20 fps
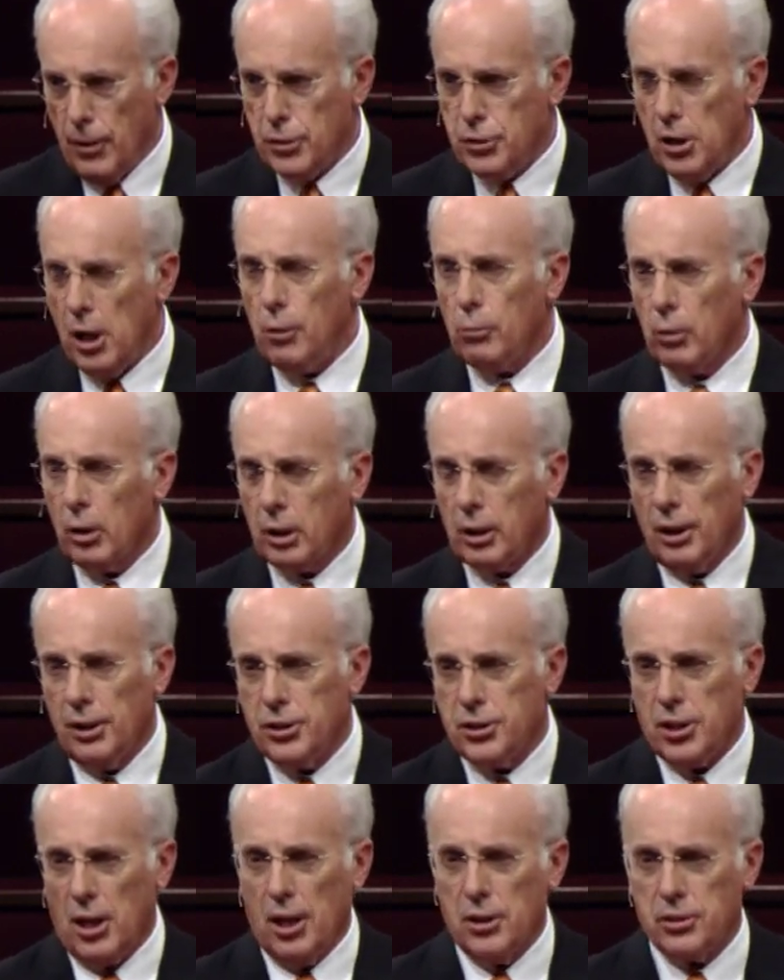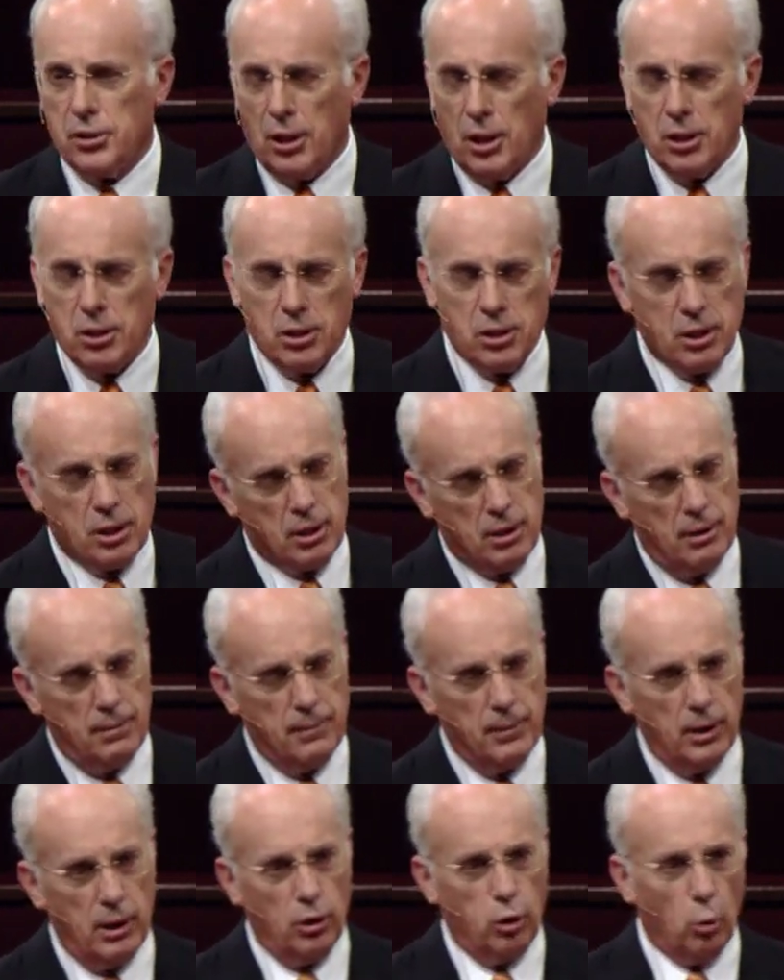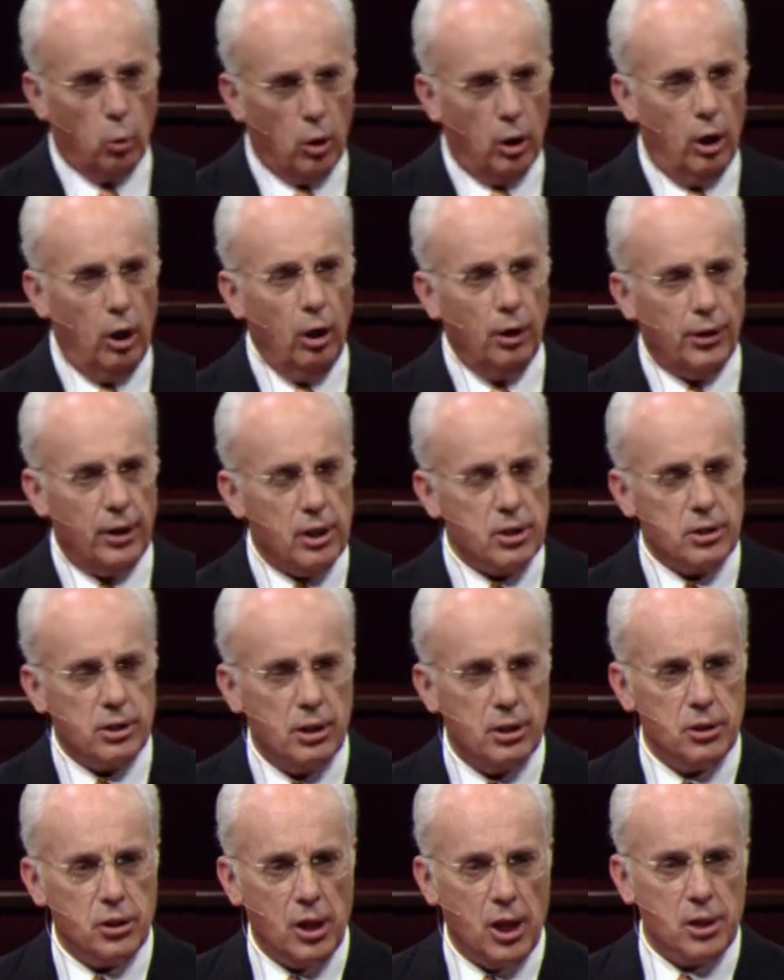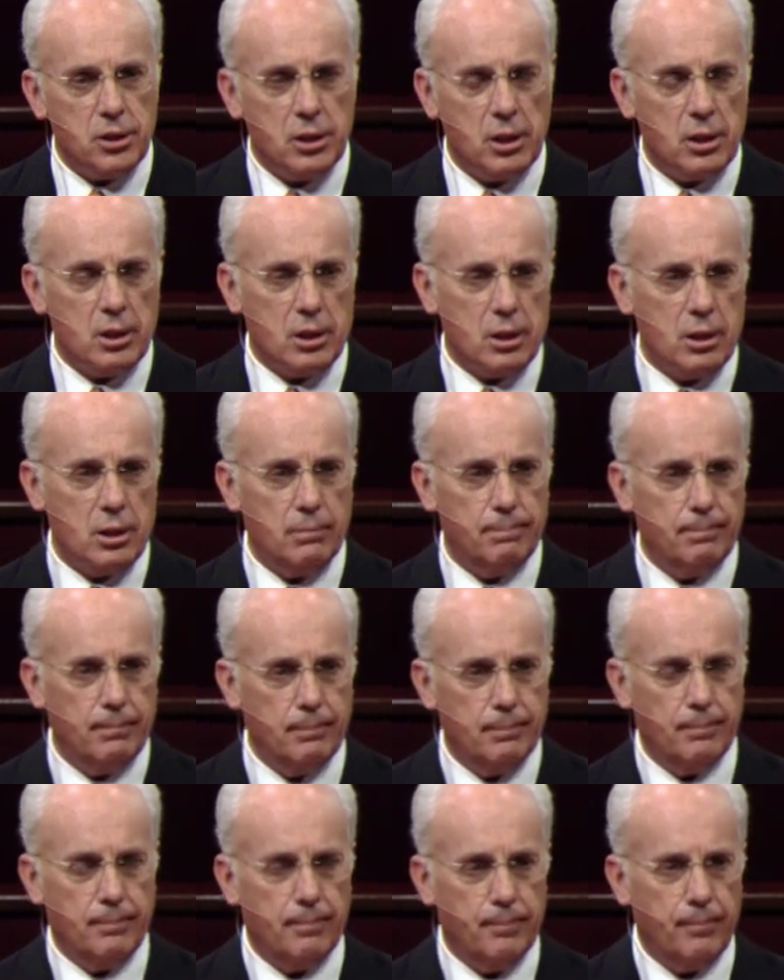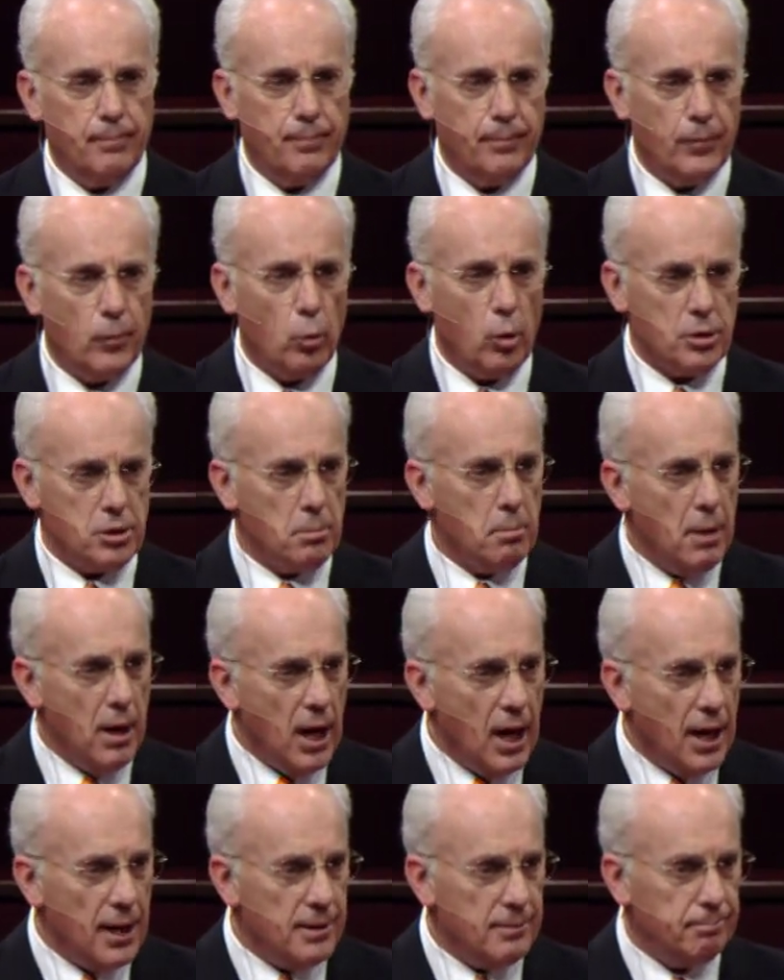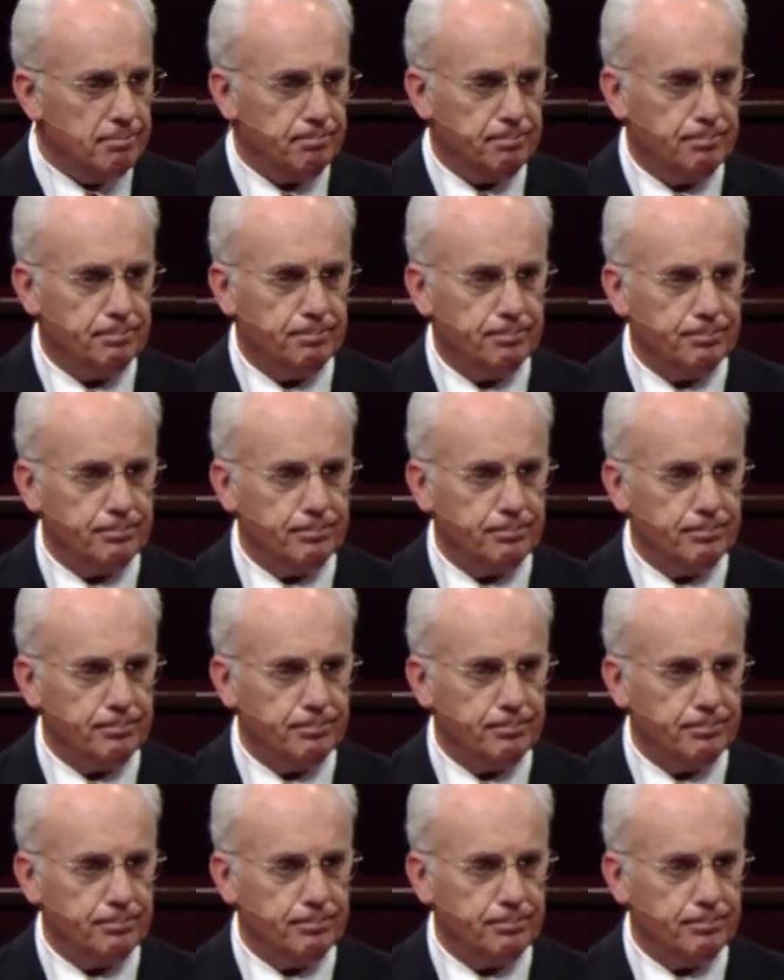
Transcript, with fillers: The general consensus in the world is that Jesus was a man,